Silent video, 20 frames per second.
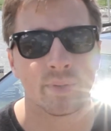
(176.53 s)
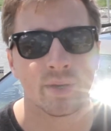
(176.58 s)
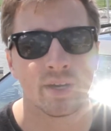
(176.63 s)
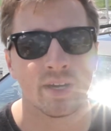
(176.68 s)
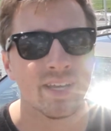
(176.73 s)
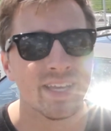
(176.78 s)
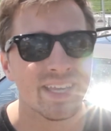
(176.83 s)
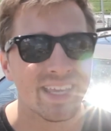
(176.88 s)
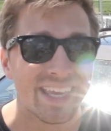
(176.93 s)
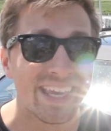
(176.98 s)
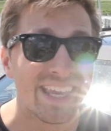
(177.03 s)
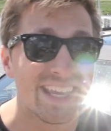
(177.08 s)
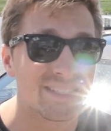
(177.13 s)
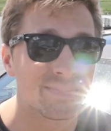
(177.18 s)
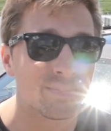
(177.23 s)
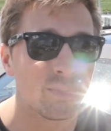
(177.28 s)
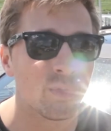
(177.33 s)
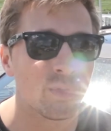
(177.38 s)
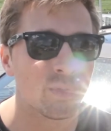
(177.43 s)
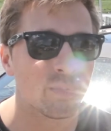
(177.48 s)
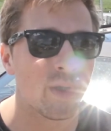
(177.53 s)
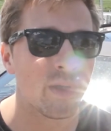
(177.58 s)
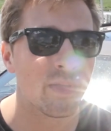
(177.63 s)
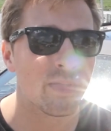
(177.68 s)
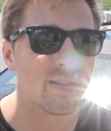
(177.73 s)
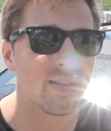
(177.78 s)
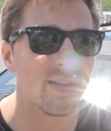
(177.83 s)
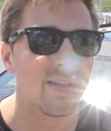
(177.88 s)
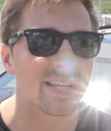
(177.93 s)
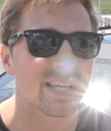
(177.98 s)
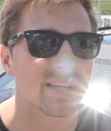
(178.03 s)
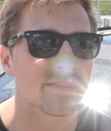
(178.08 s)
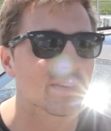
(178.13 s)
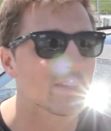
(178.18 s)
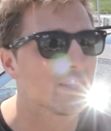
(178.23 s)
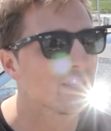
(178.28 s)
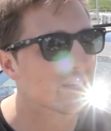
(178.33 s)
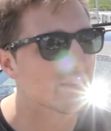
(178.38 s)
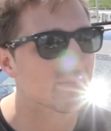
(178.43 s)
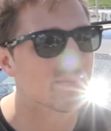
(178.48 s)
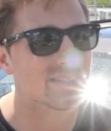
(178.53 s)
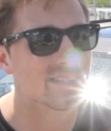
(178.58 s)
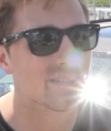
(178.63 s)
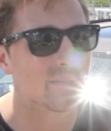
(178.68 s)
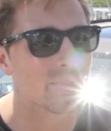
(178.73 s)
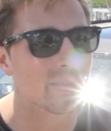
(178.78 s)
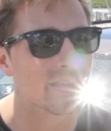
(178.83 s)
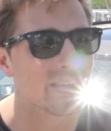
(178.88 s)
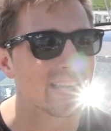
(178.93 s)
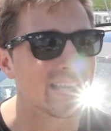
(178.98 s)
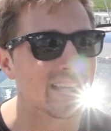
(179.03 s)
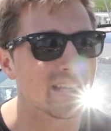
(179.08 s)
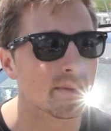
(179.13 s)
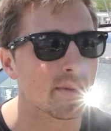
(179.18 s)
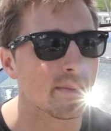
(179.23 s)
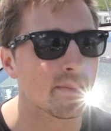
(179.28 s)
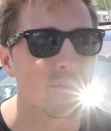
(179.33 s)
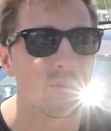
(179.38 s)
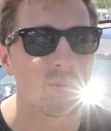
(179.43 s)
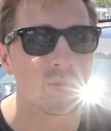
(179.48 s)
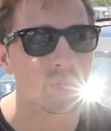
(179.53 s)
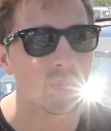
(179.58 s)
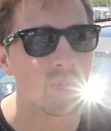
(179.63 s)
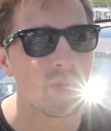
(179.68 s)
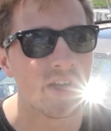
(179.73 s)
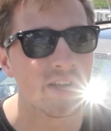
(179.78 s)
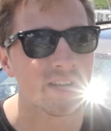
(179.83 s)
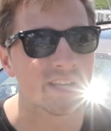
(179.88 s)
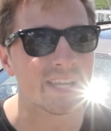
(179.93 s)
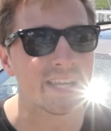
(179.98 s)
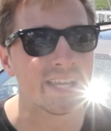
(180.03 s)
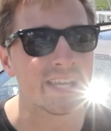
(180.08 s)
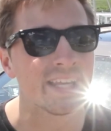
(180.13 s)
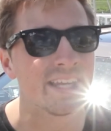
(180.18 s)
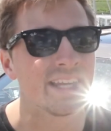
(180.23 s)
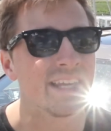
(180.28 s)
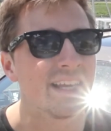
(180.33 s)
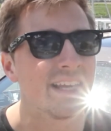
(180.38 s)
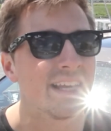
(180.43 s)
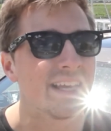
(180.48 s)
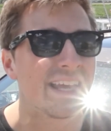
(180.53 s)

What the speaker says: but it is more than worth a look if you're looking for something a little bit more quirky,